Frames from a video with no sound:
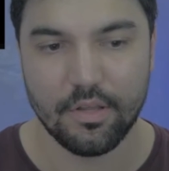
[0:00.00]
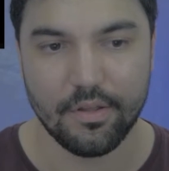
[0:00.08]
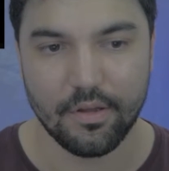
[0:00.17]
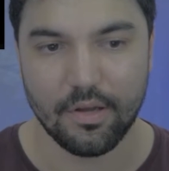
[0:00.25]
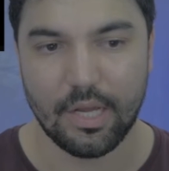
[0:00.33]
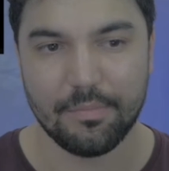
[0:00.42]

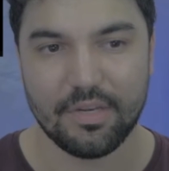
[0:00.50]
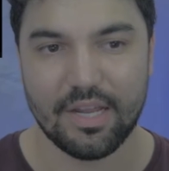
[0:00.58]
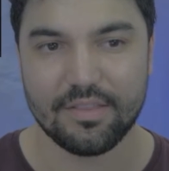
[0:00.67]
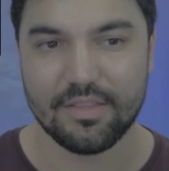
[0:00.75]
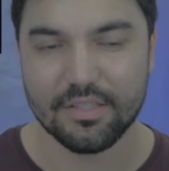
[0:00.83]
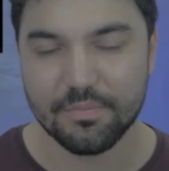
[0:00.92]

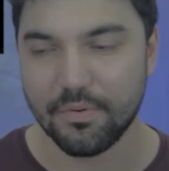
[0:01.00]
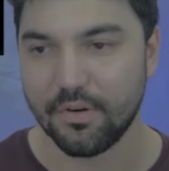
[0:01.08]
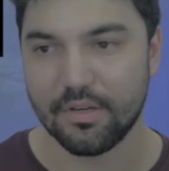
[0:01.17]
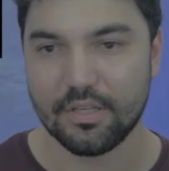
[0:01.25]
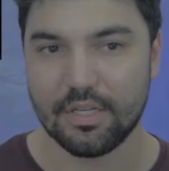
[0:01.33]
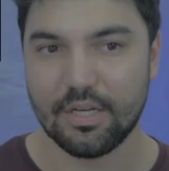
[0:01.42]
At this
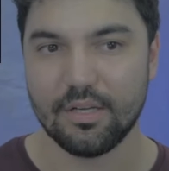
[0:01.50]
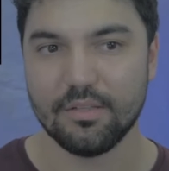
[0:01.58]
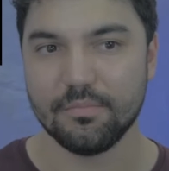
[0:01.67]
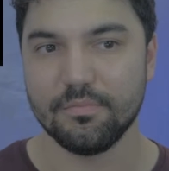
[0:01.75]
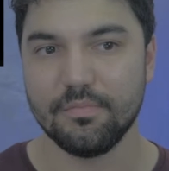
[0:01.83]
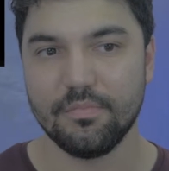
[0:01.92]
point,
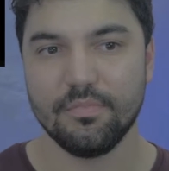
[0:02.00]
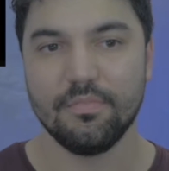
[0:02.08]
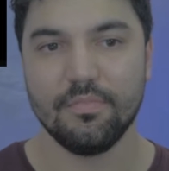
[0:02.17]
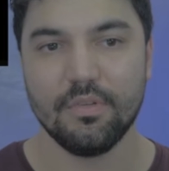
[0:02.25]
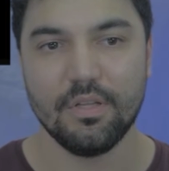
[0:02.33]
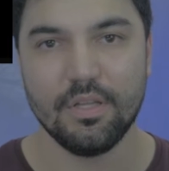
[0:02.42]

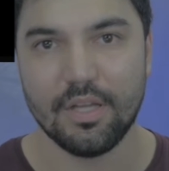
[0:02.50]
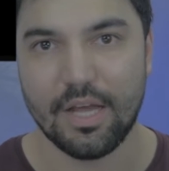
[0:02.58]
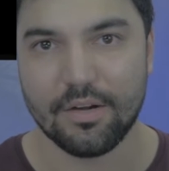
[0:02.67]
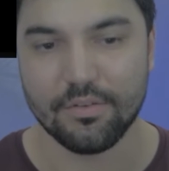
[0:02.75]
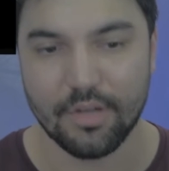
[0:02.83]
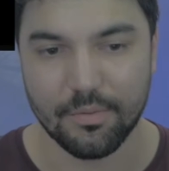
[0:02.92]
I
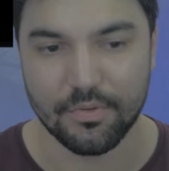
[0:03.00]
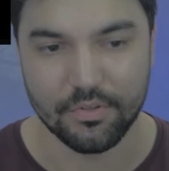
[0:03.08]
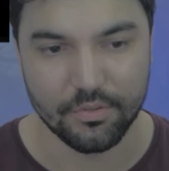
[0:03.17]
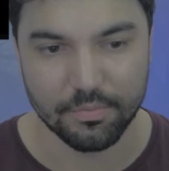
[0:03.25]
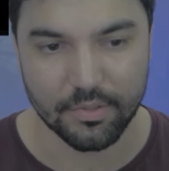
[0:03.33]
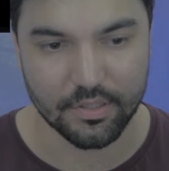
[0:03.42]
don't know how many
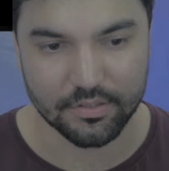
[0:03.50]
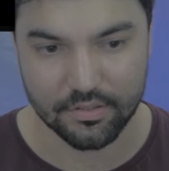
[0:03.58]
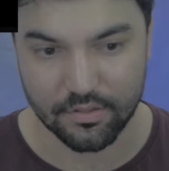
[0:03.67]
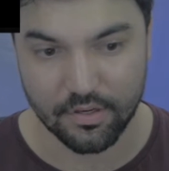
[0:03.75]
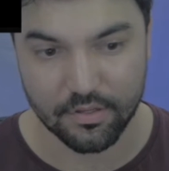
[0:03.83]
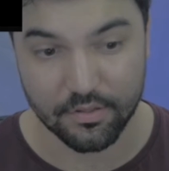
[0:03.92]
new players
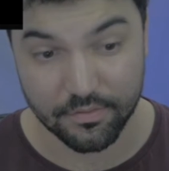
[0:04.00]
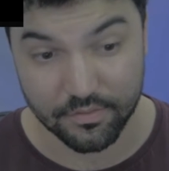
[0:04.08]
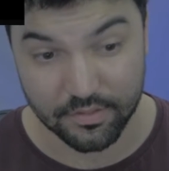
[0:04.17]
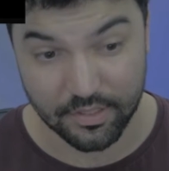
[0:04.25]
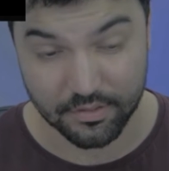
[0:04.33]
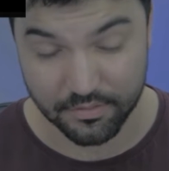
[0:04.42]
there are to
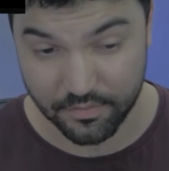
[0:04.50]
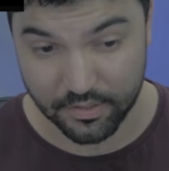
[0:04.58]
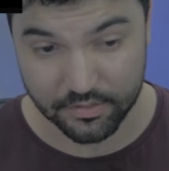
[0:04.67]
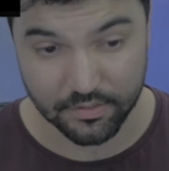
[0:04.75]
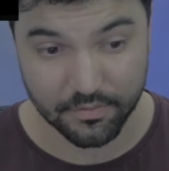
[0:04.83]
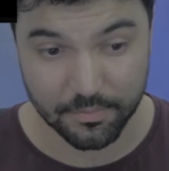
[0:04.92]
daily
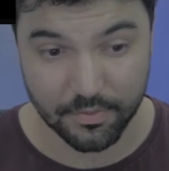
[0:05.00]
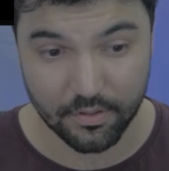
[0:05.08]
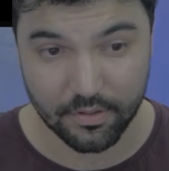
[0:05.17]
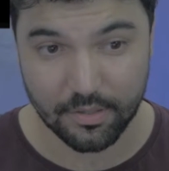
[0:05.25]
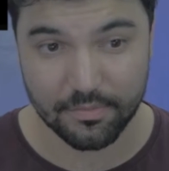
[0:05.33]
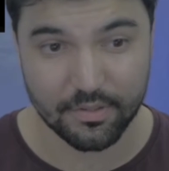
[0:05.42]
fantasy football.
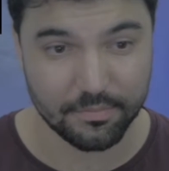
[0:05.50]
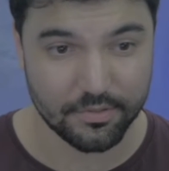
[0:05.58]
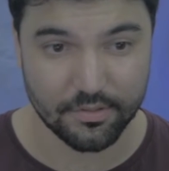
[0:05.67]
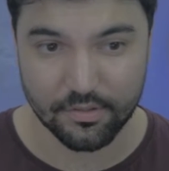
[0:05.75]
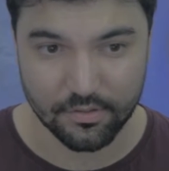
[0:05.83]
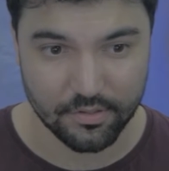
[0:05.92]
I'm
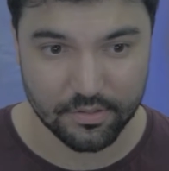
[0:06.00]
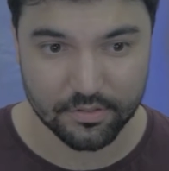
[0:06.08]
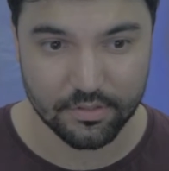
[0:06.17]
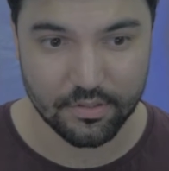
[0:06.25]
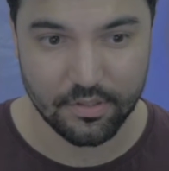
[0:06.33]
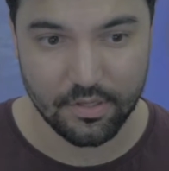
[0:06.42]
sure there
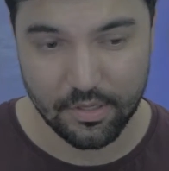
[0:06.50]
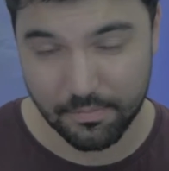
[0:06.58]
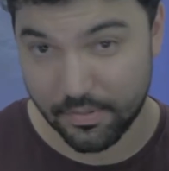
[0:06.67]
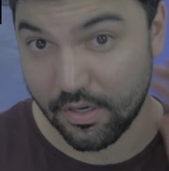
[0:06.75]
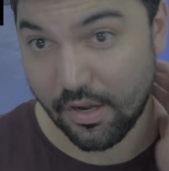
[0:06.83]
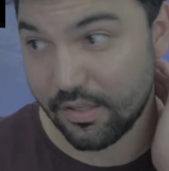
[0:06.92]
is,
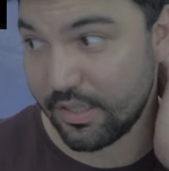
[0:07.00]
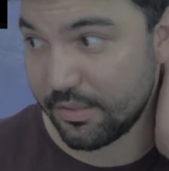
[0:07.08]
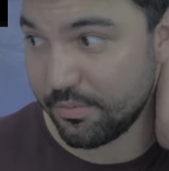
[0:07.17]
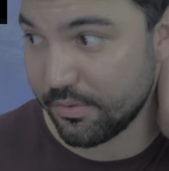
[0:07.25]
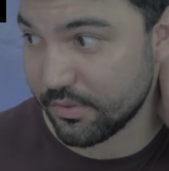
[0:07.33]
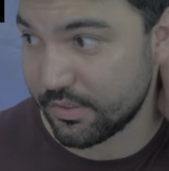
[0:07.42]
but not like
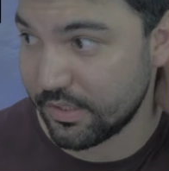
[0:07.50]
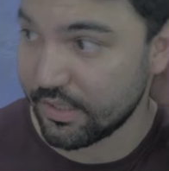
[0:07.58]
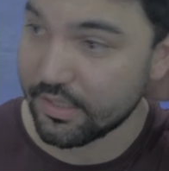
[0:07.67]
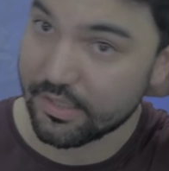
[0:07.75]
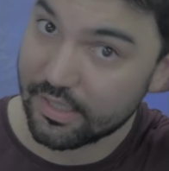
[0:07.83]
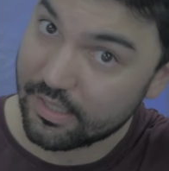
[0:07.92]
we were
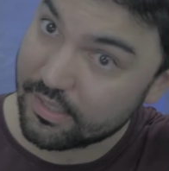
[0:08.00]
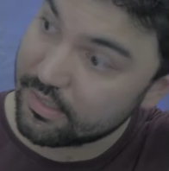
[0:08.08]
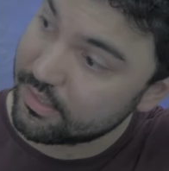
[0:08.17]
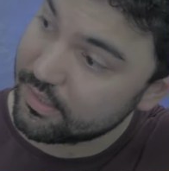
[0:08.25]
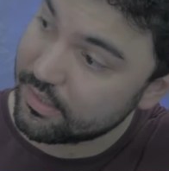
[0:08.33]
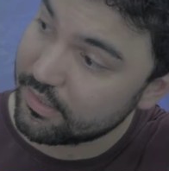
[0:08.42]
seeing like
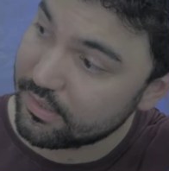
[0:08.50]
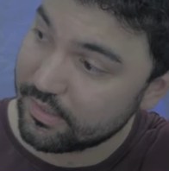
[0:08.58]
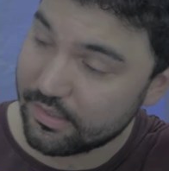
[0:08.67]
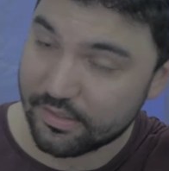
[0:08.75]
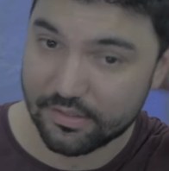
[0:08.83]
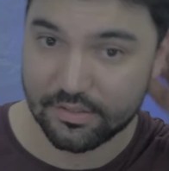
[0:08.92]

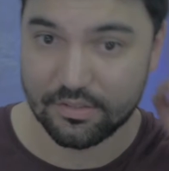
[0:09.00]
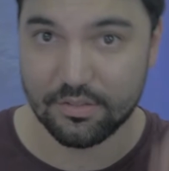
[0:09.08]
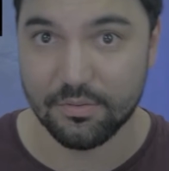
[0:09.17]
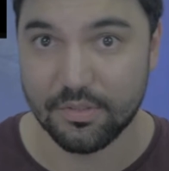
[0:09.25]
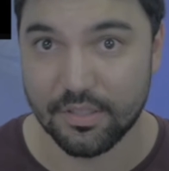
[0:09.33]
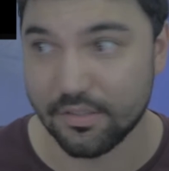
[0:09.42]

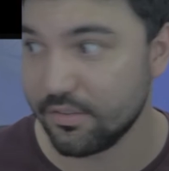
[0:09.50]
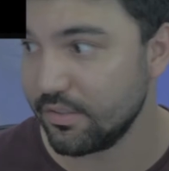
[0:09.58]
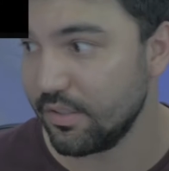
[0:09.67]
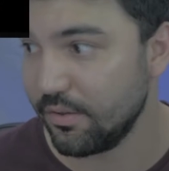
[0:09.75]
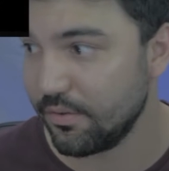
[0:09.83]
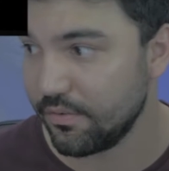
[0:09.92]
2 years
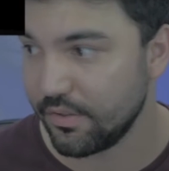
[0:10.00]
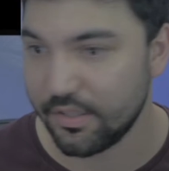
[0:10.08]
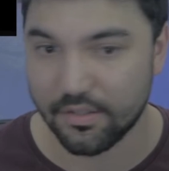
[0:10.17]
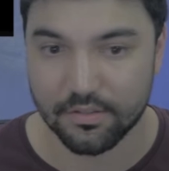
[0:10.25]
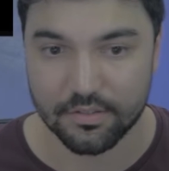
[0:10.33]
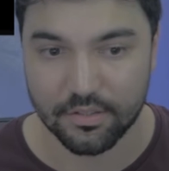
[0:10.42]
ago, 3
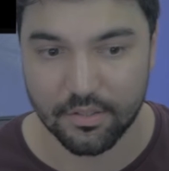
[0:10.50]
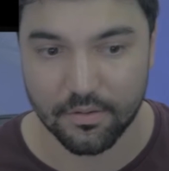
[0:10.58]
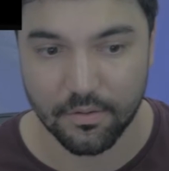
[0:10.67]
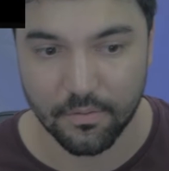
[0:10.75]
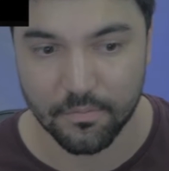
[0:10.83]
years ago.